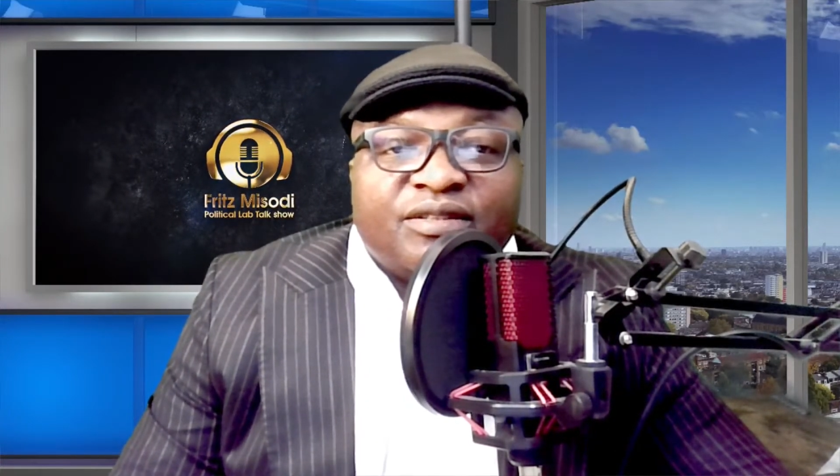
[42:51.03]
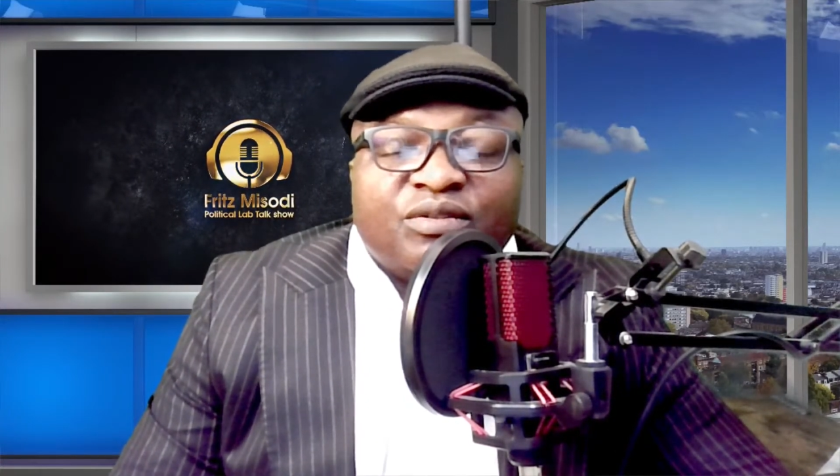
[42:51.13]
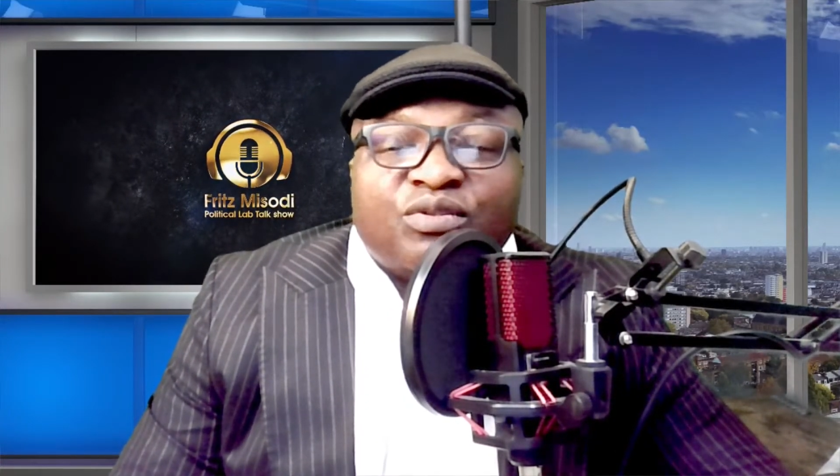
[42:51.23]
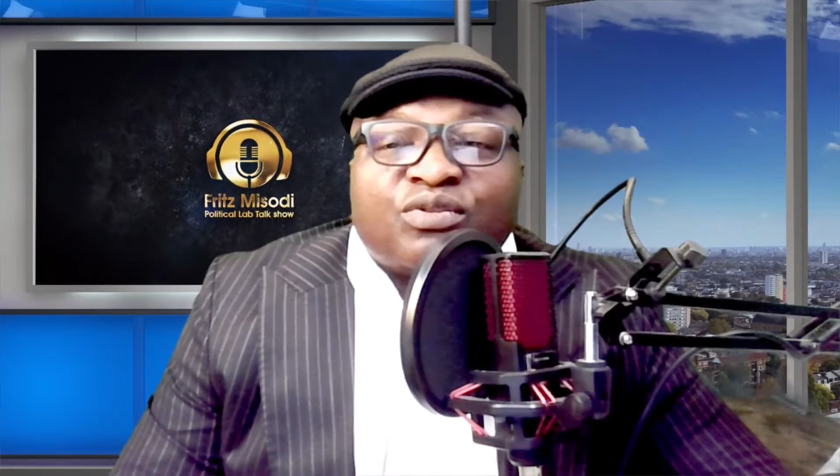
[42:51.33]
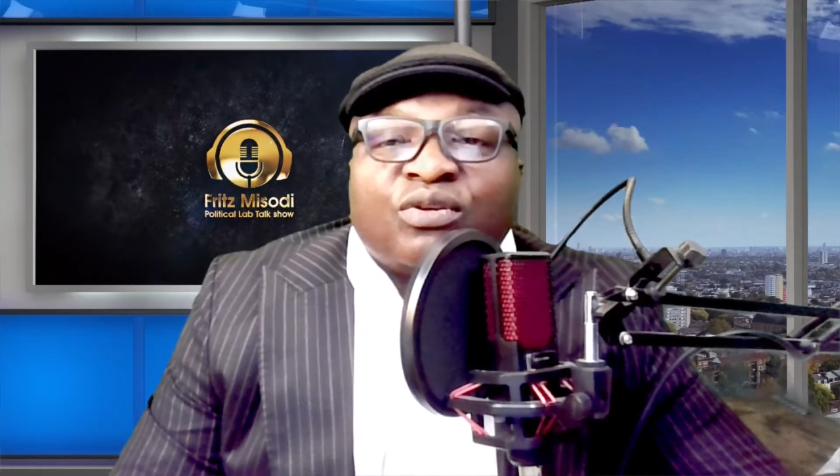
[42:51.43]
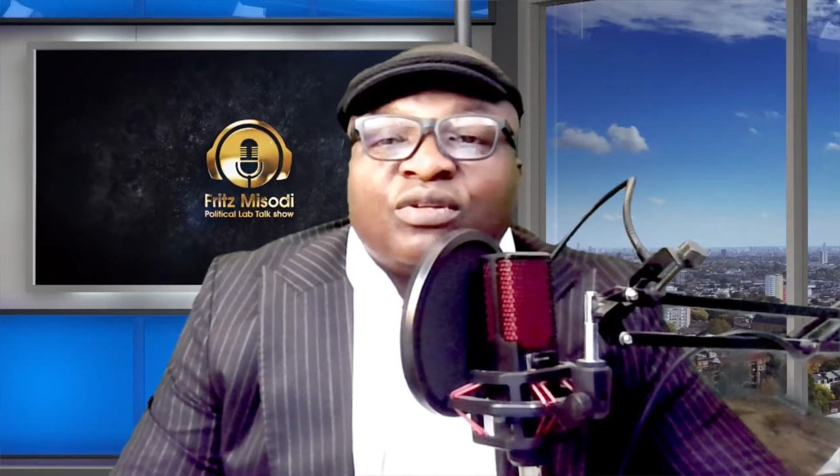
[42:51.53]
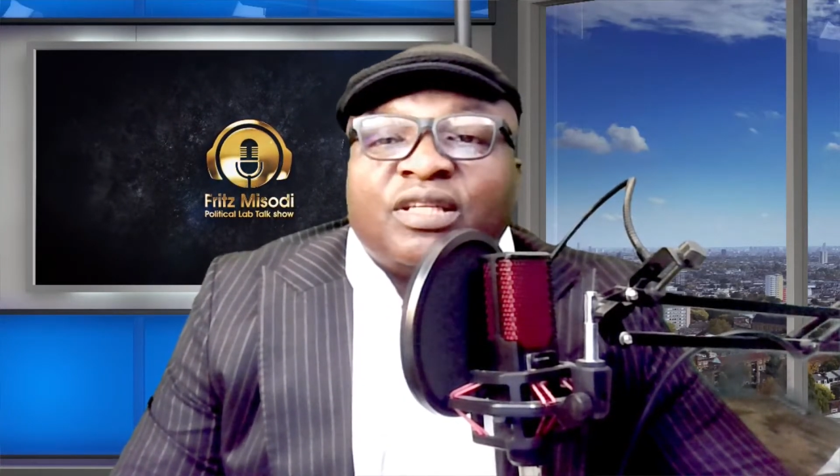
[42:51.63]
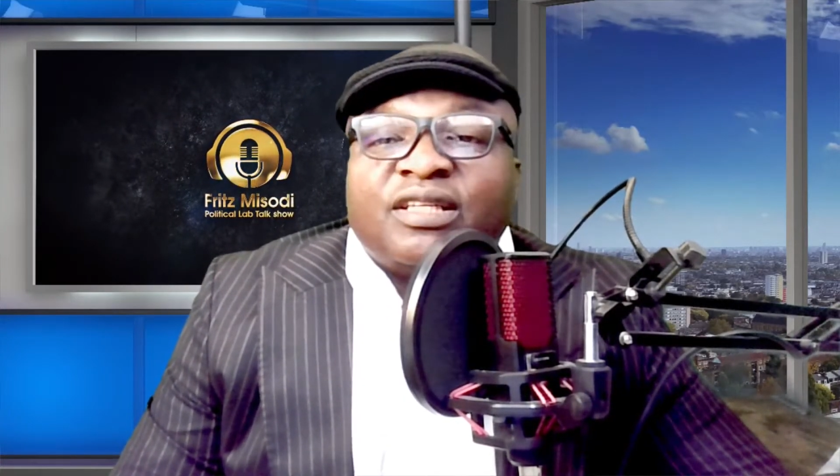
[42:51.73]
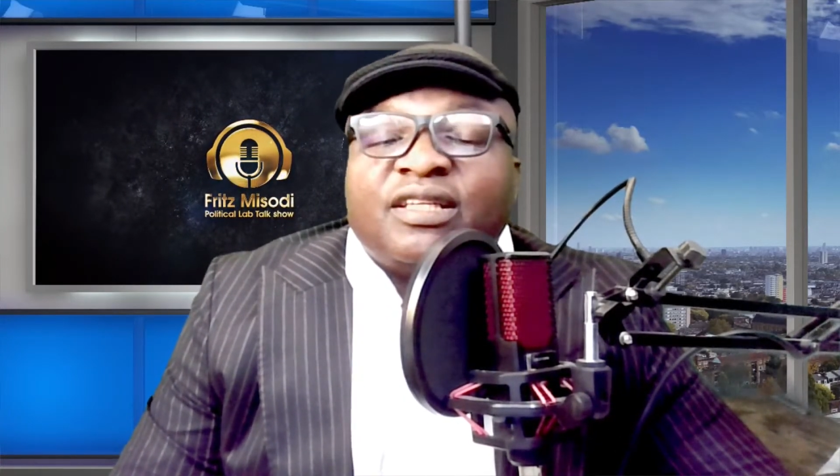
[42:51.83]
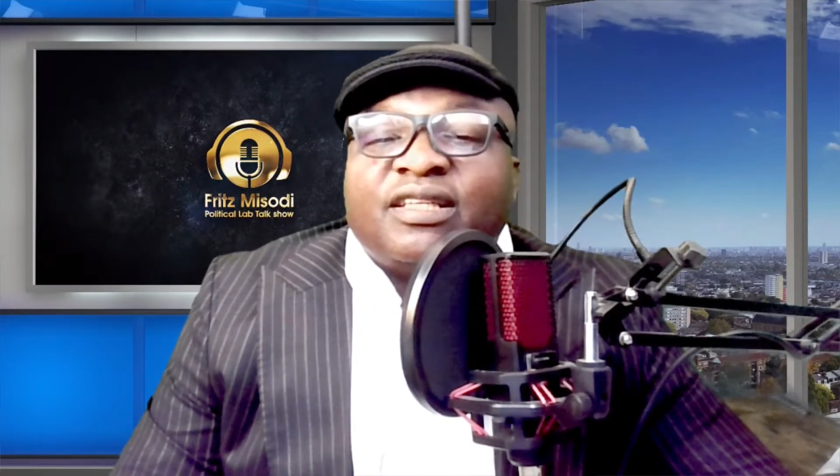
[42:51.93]
You saw
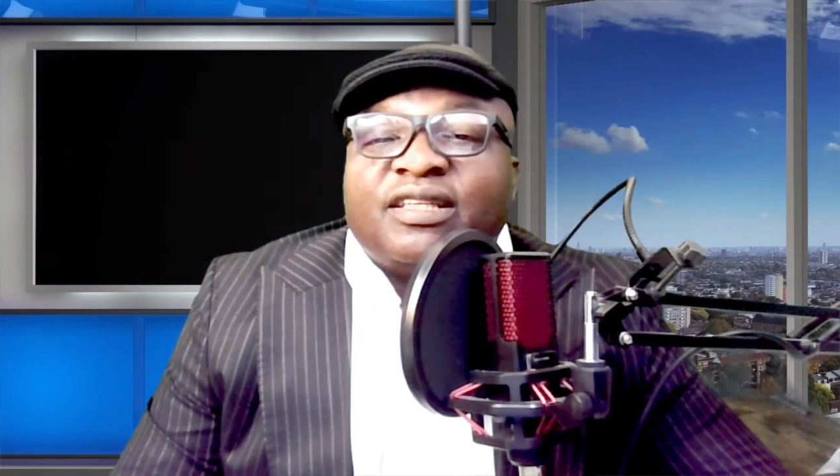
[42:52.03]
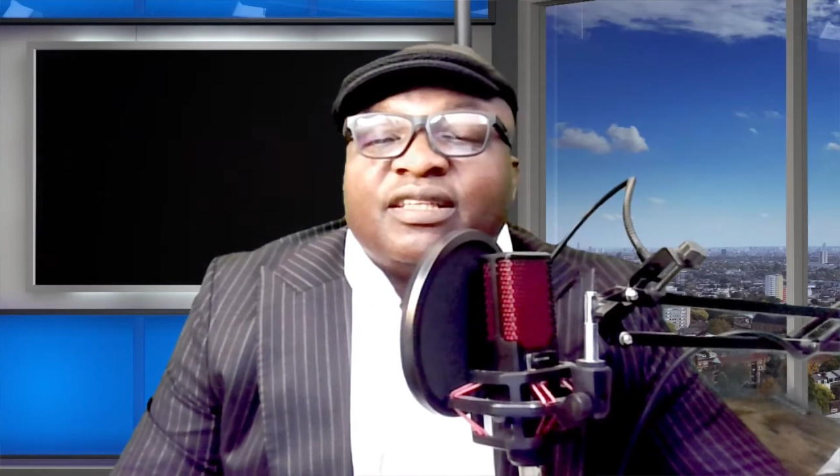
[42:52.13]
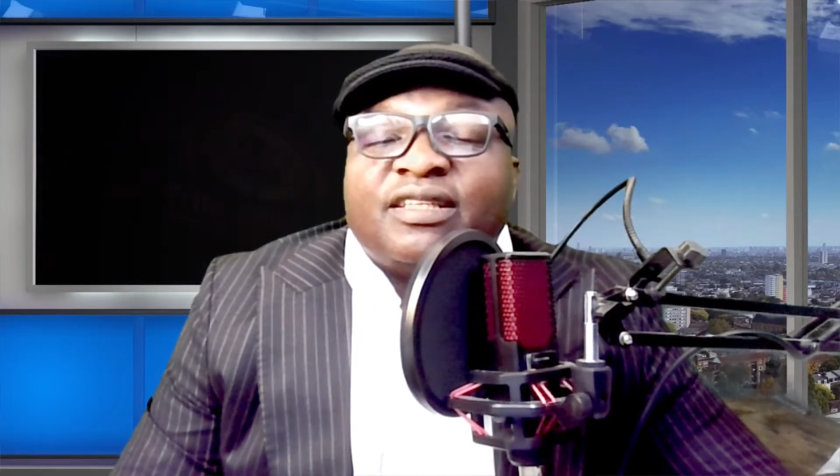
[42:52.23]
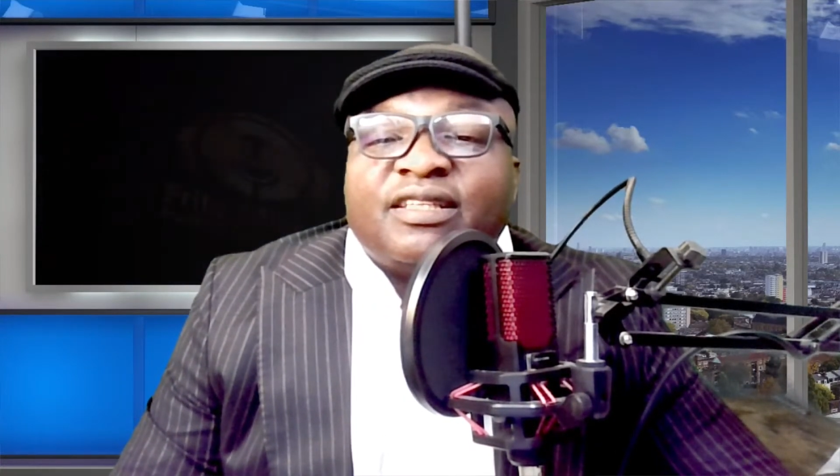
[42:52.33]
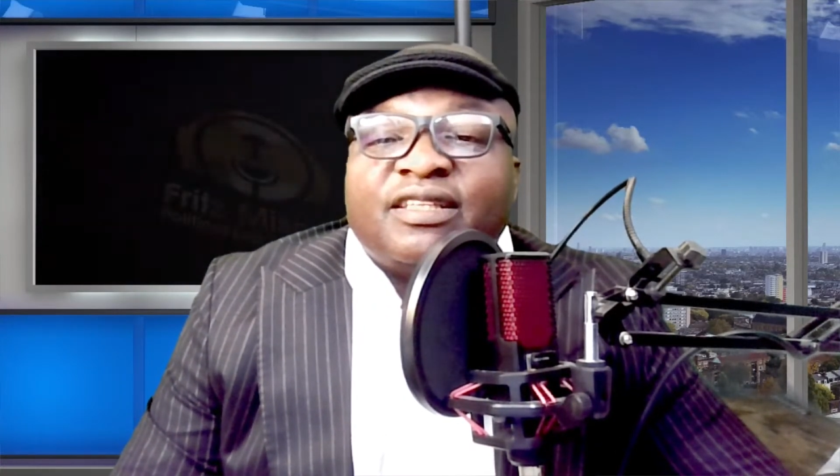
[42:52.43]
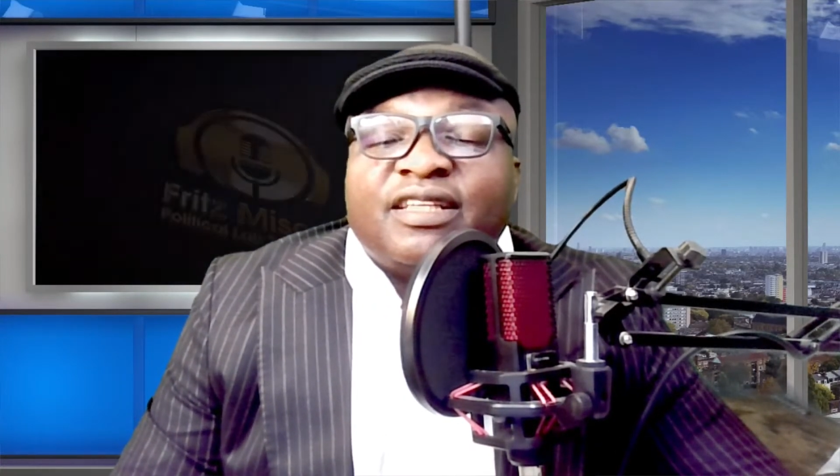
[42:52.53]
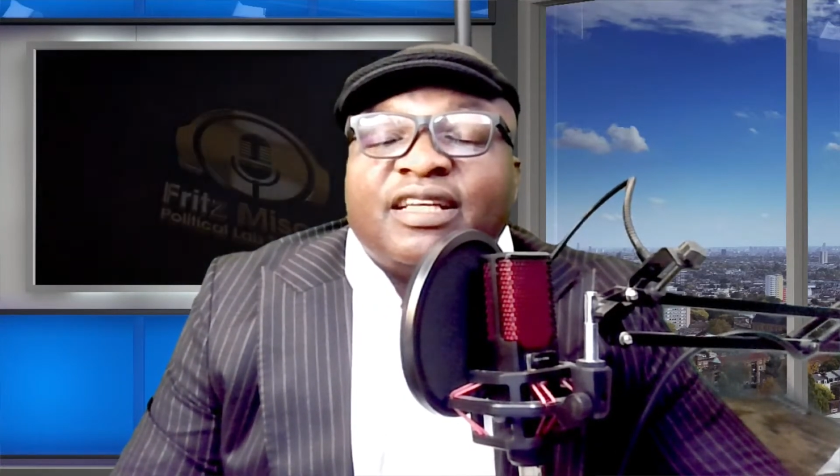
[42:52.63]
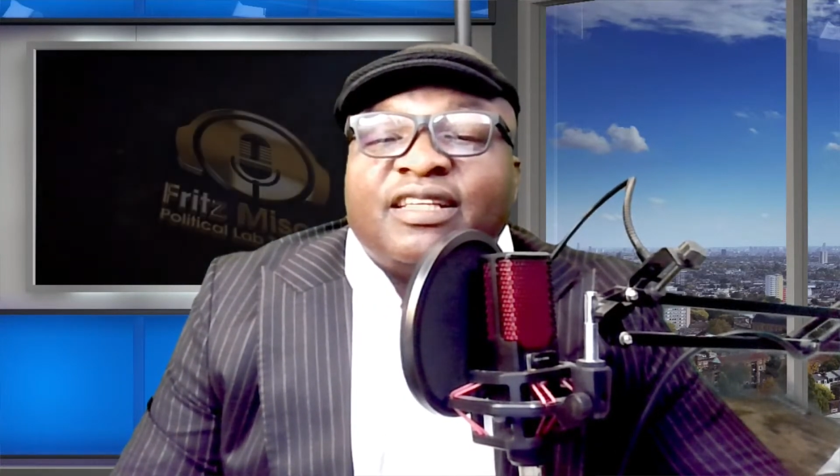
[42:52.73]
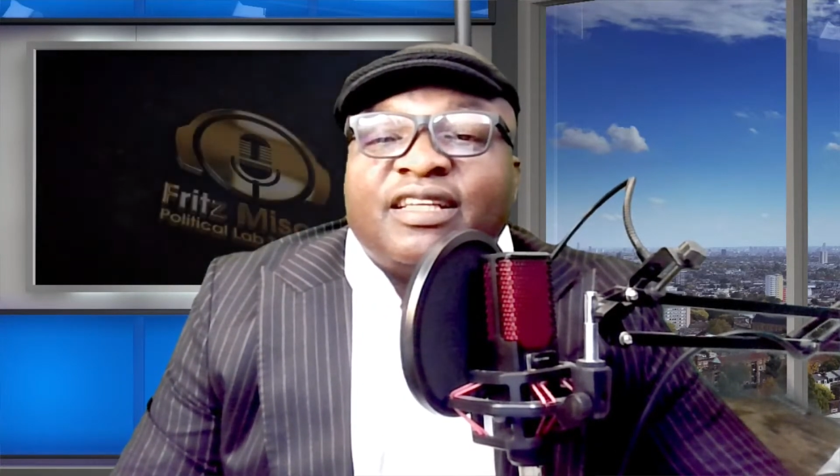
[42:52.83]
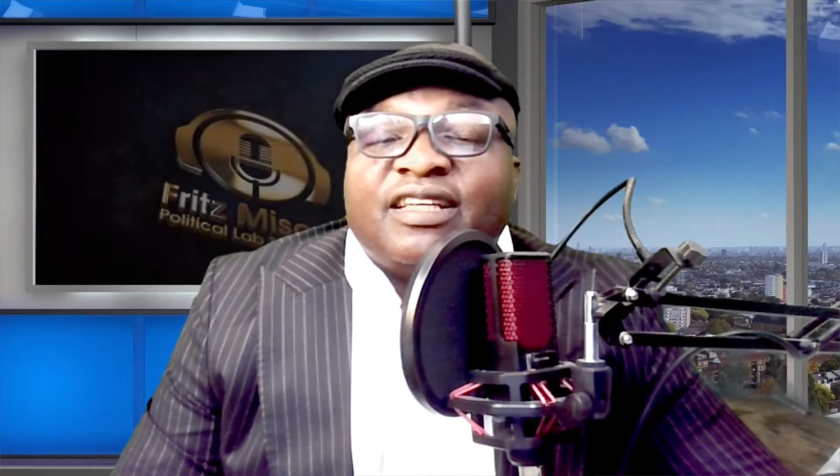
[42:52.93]
the
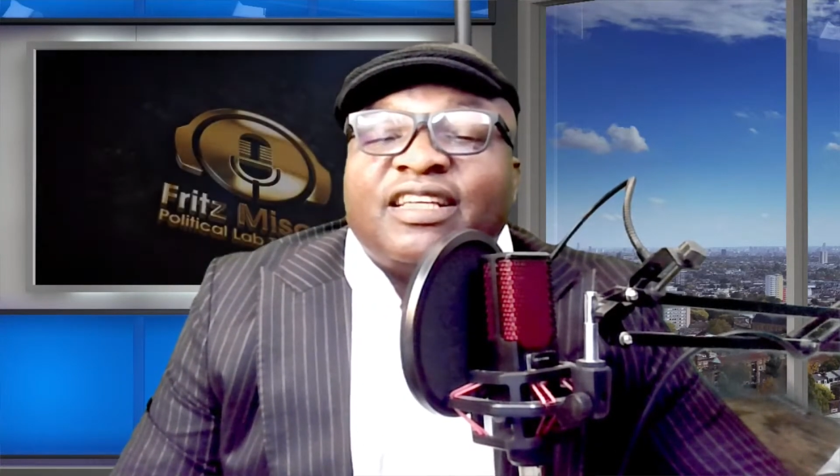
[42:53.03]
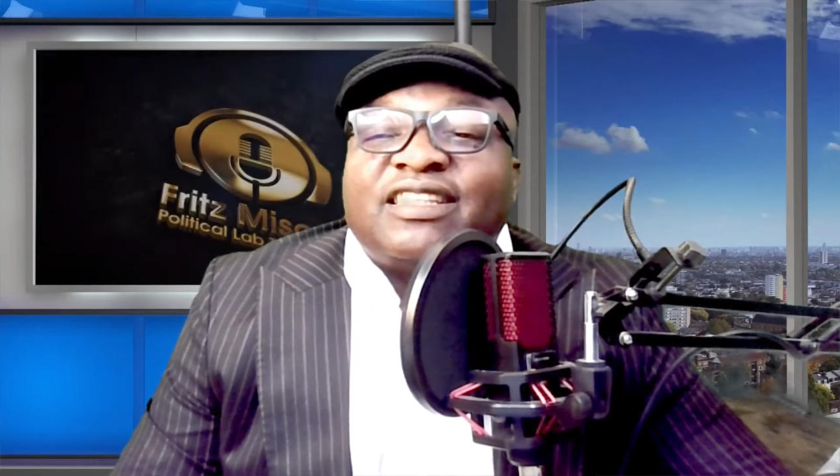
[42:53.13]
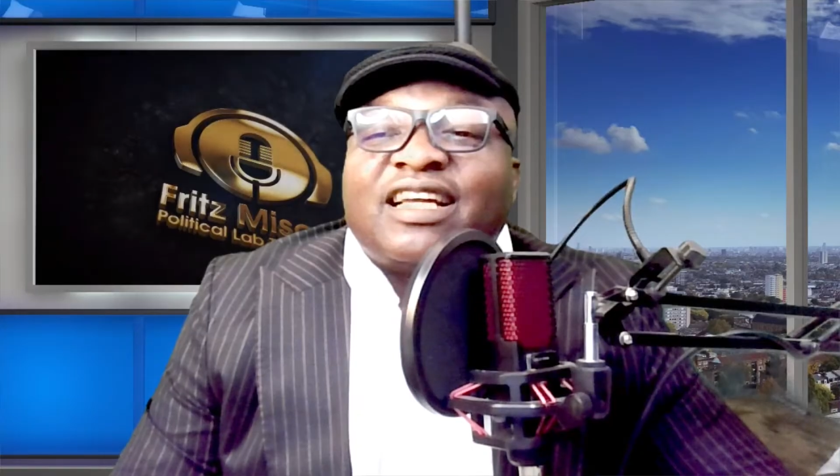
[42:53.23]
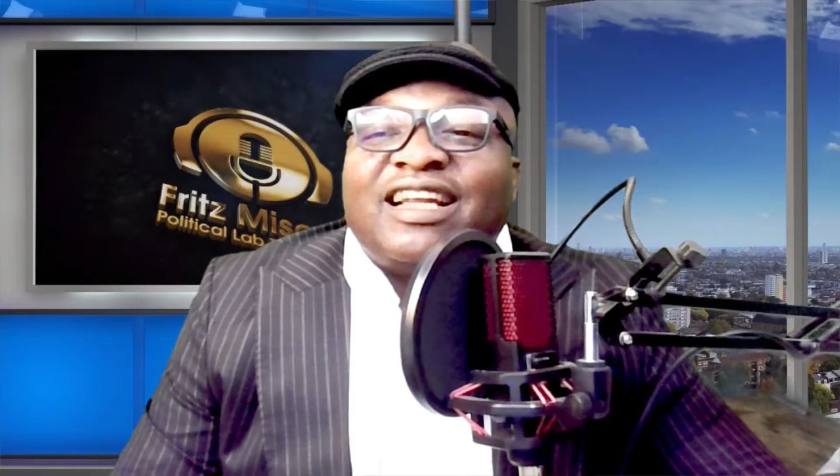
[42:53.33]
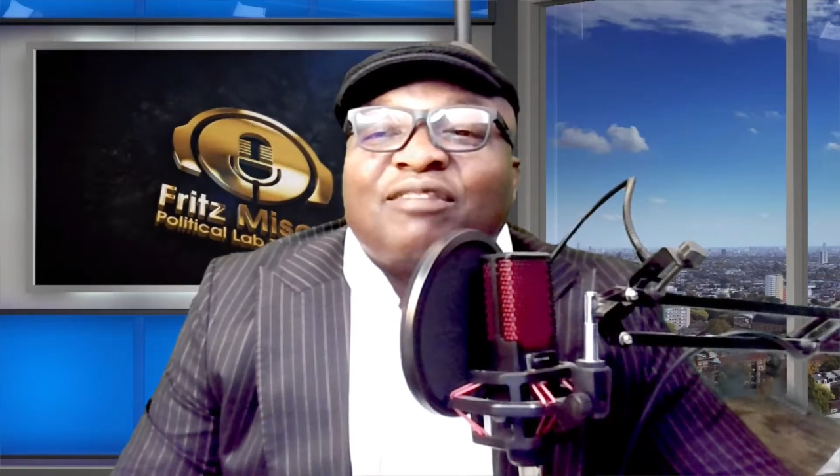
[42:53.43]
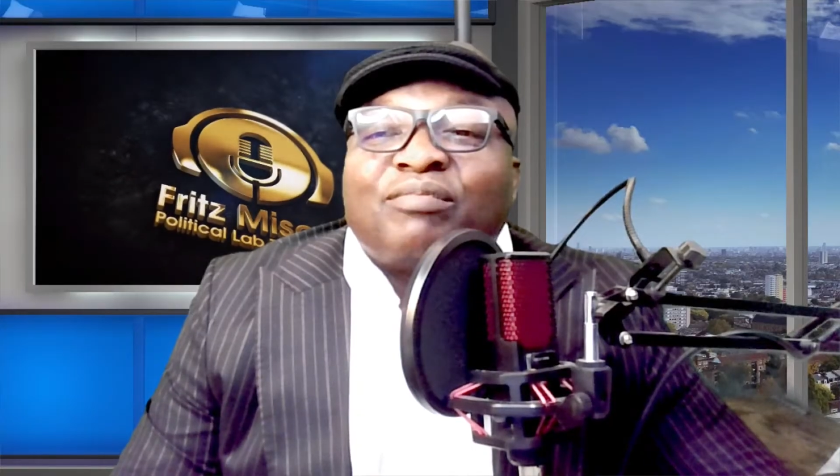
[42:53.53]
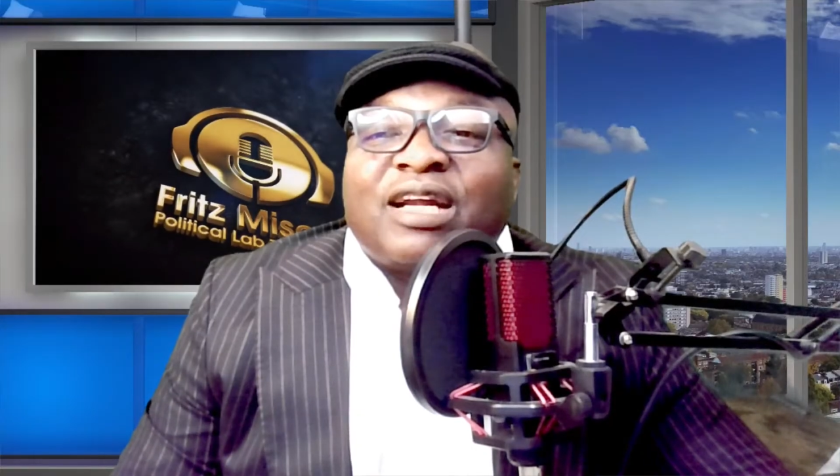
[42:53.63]
Italian